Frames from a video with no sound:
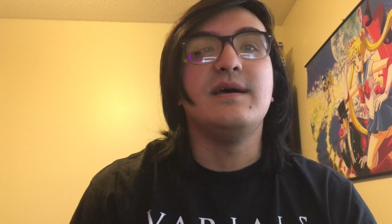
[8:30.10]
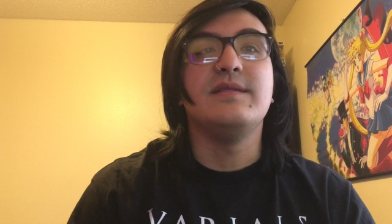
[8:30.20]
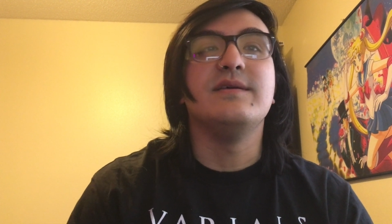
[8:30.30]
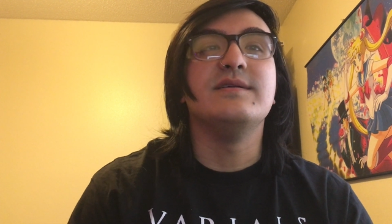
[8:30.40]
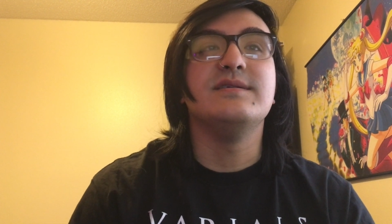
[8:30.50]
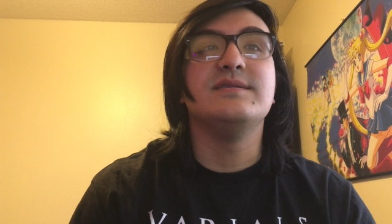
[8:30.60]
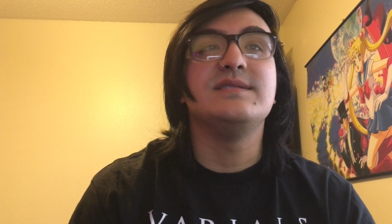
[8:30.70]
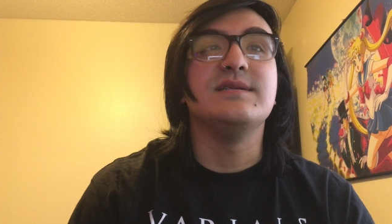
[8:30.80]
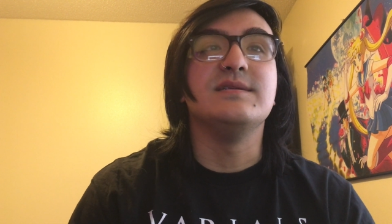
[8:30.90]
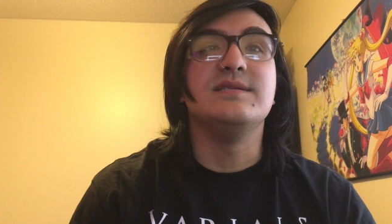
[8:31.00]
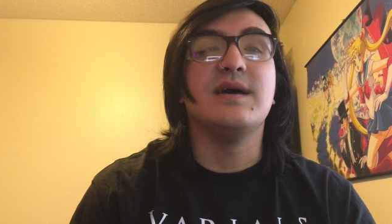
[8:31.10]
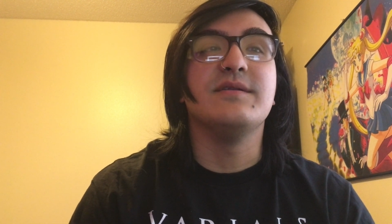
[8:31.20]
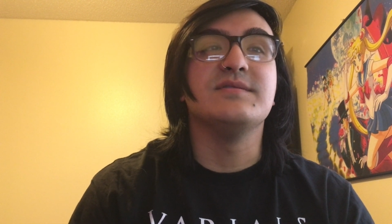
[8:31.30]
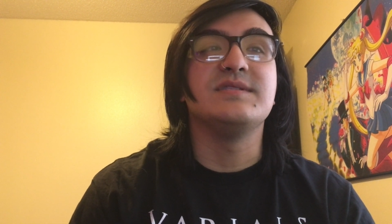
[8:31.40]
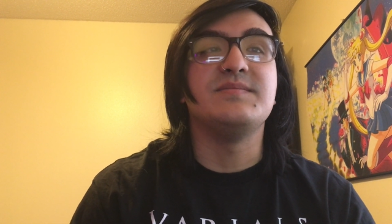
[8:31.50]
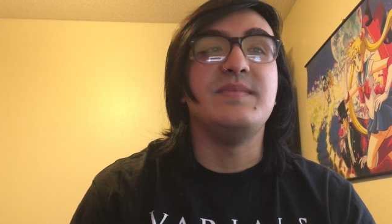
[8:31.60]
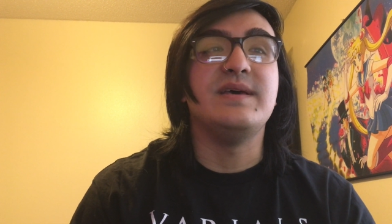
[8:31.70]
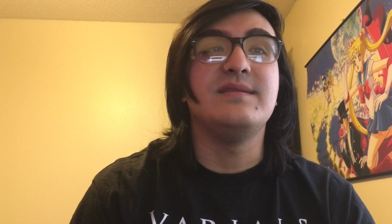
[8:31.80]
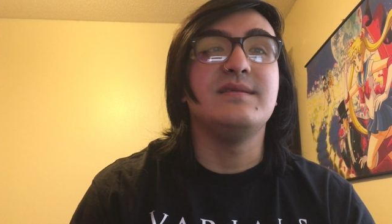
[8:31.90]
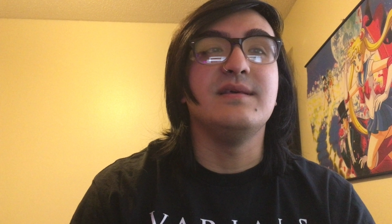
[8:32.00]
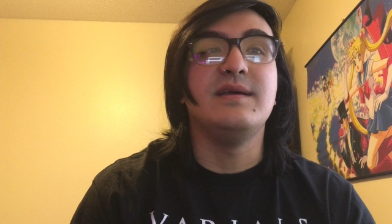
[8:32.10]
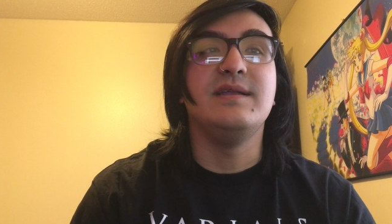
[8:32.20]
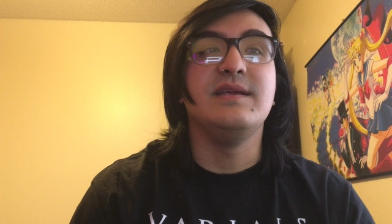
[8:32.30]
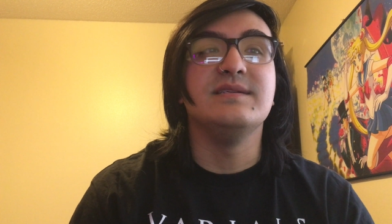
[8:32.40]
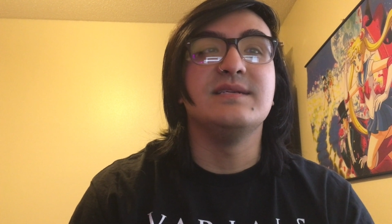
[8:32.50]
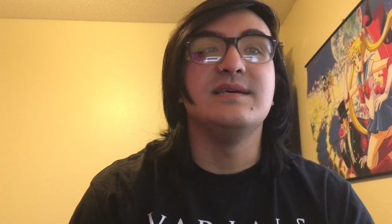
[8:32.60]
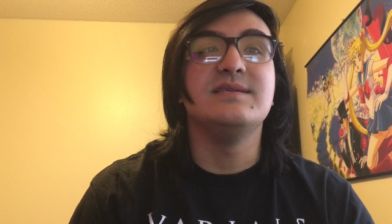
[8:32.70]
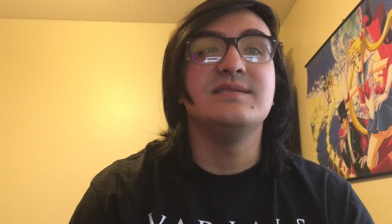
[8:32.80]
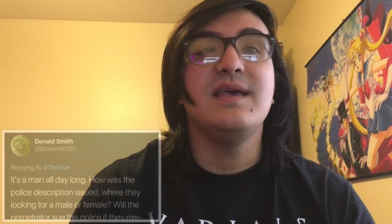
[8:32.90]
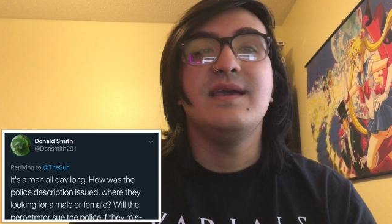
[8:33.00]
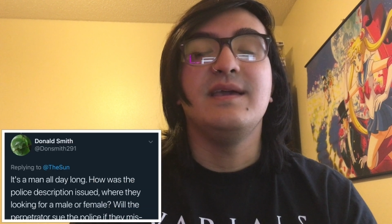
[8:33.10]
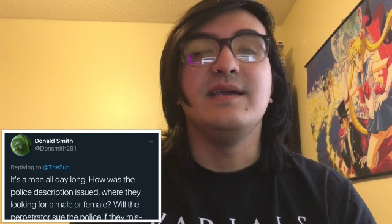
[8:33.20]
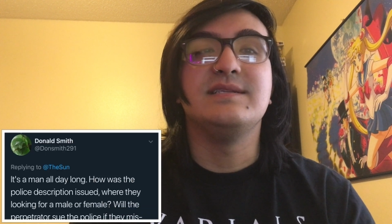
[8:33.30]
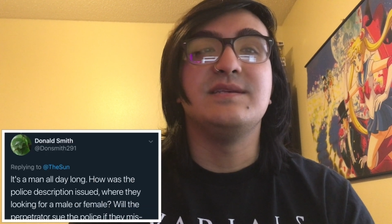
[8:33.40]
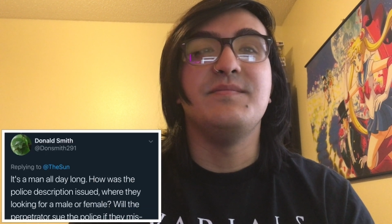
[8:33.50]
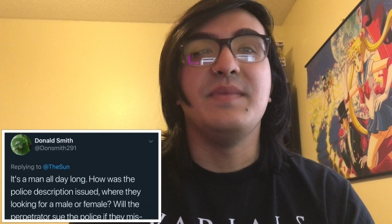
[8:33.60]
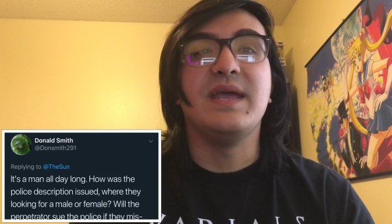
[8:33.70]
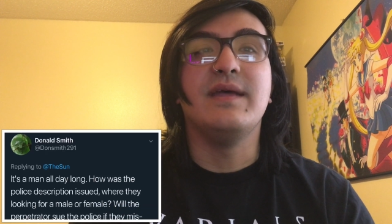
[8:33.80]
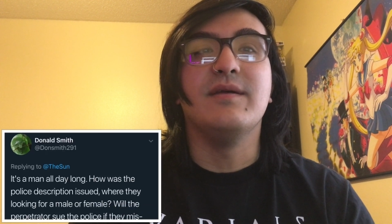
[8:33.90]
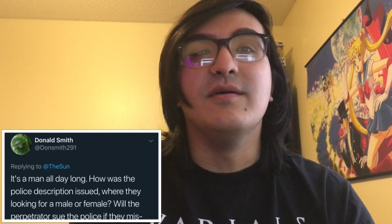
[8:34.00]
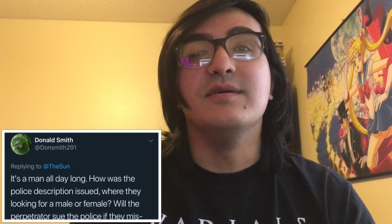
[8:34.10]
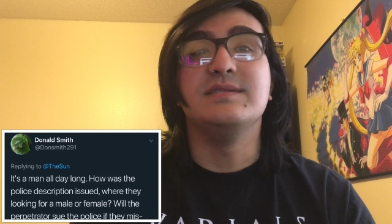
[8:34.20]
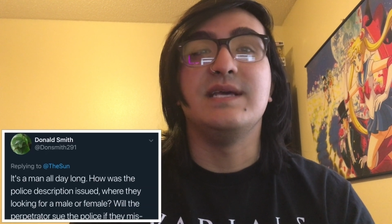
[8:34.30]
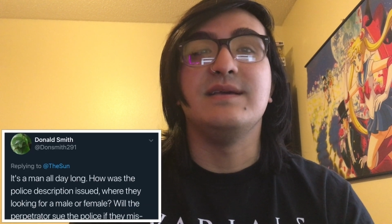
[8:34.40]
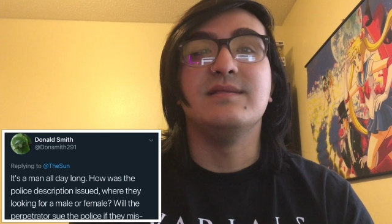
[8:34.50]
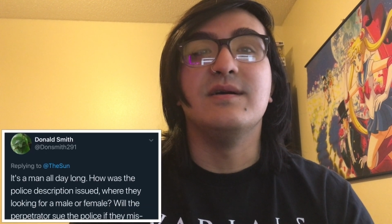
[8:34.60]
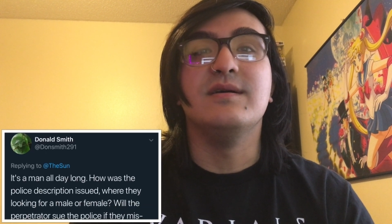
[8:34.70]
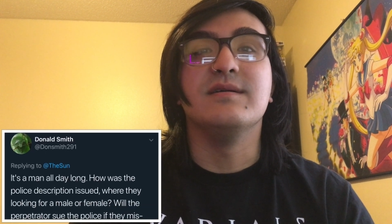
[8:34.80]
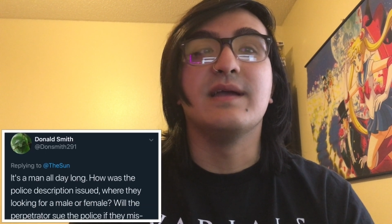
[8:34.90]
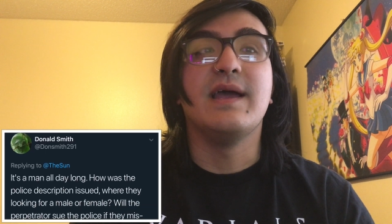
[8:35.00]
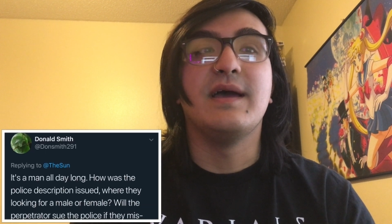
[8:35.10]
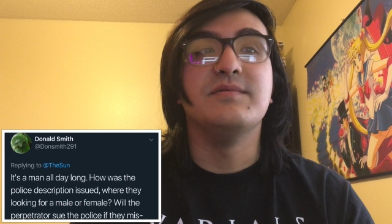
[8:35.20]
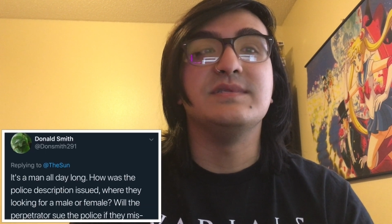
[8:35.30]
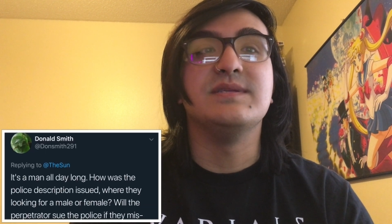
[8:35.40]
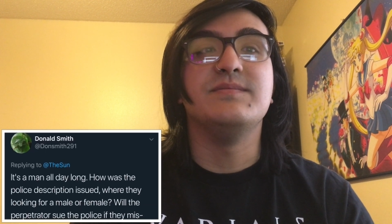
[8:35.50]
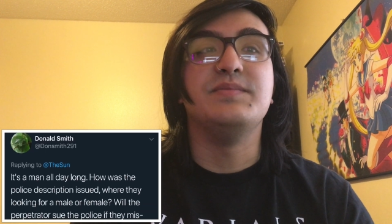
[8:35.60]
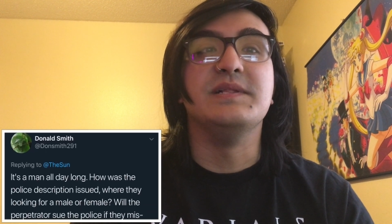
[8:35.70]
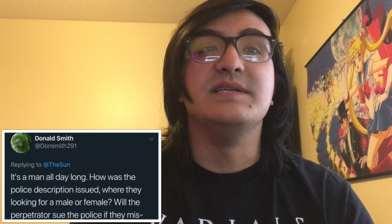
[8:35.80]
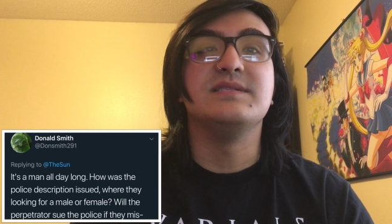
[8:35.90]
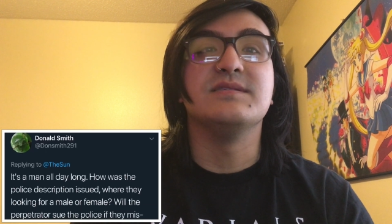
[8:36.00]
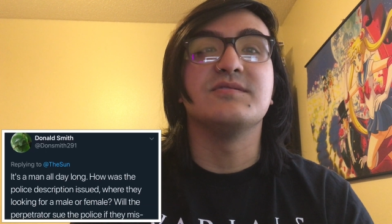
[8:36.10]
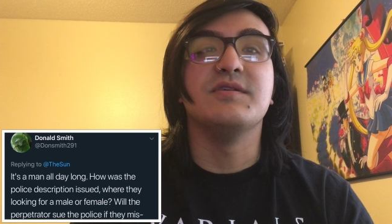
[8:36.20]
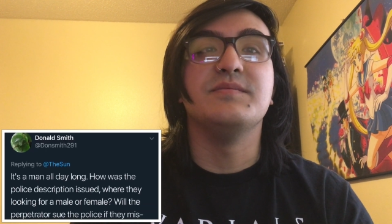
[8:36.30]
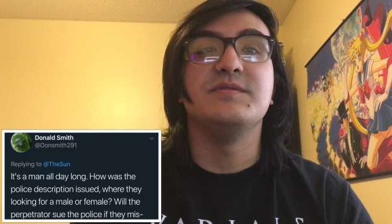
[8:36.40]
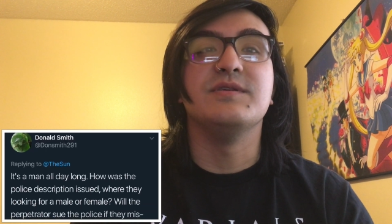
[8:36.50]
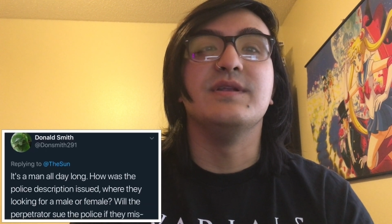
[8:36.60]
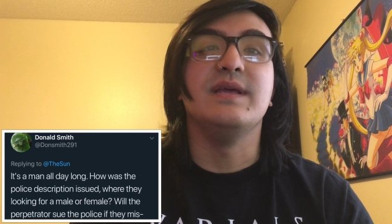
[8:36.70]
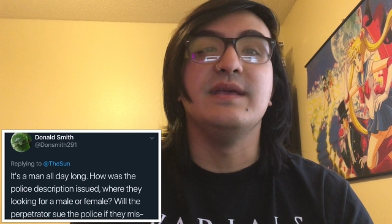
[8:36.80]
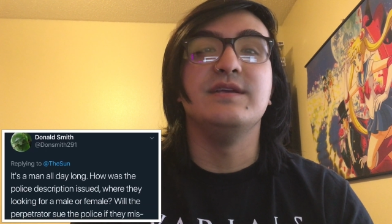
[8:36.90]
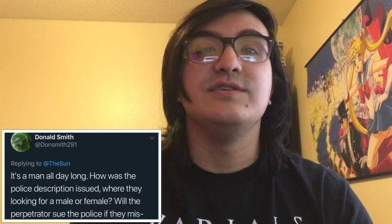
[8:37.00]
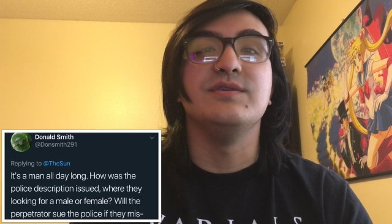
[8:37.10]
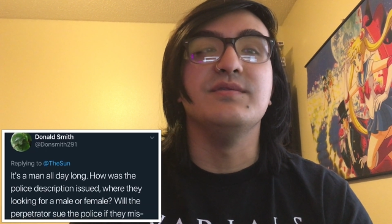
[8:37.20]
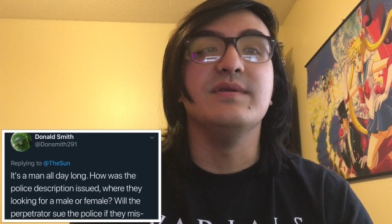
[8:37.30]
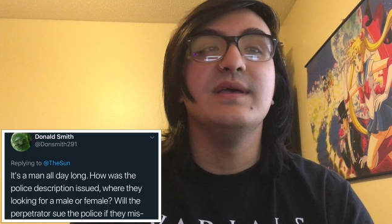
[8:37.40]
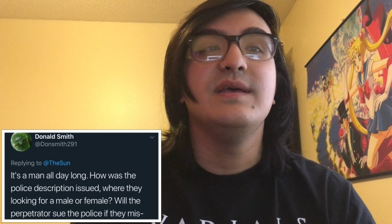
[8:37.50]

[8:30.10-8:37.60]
There's Donald Smith, and he says, "It's a man all day long. How is the police description issued?